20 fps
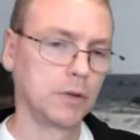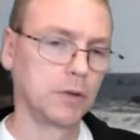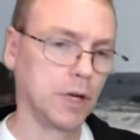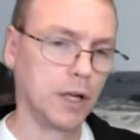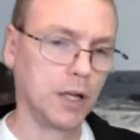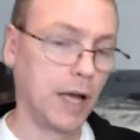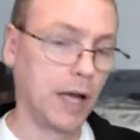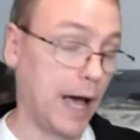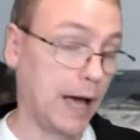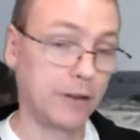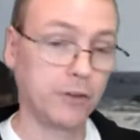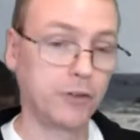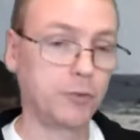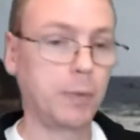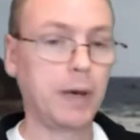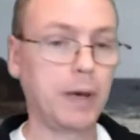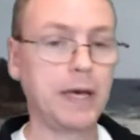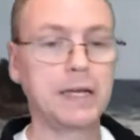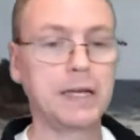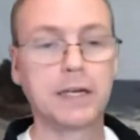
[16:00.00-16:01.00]
gonna, out of
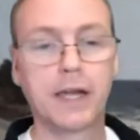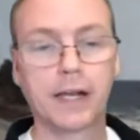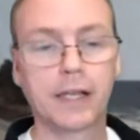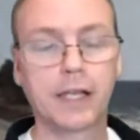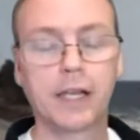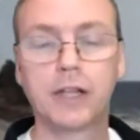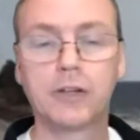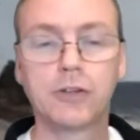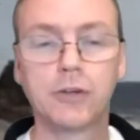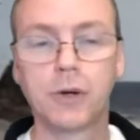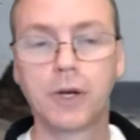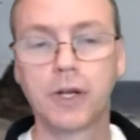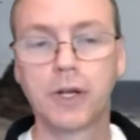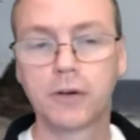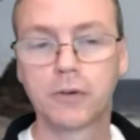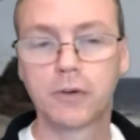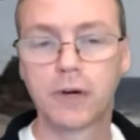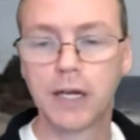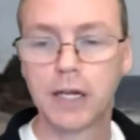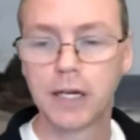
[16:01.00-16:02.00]
spite, not gonna do it,
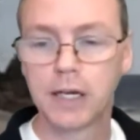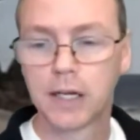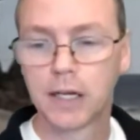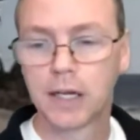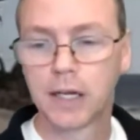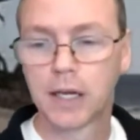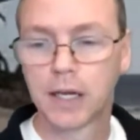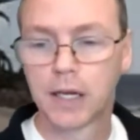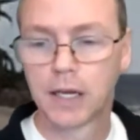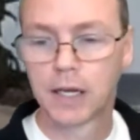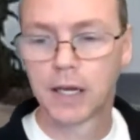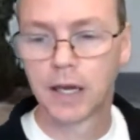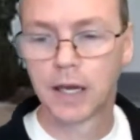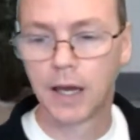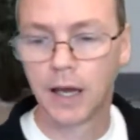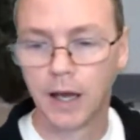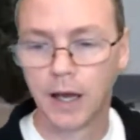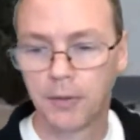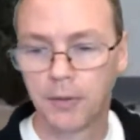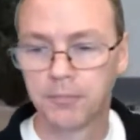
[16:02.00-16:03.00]
right?
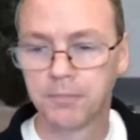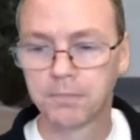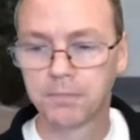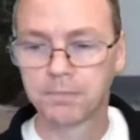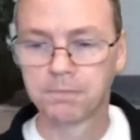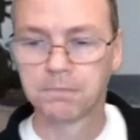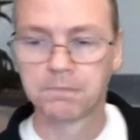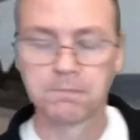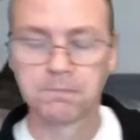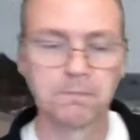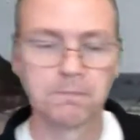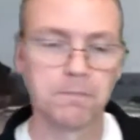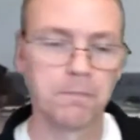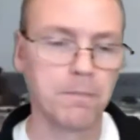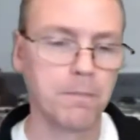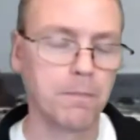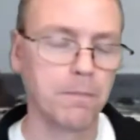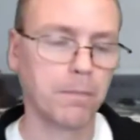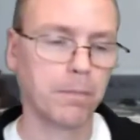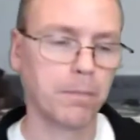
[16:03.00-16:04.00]
Um,
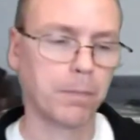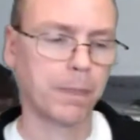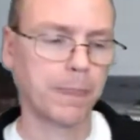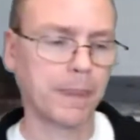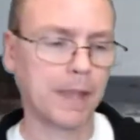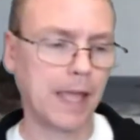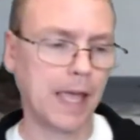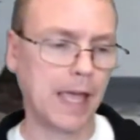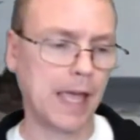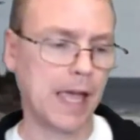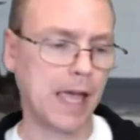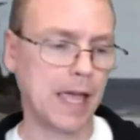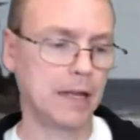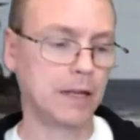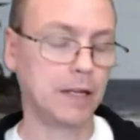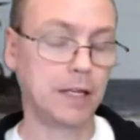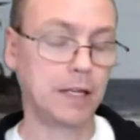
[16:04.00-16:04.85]
and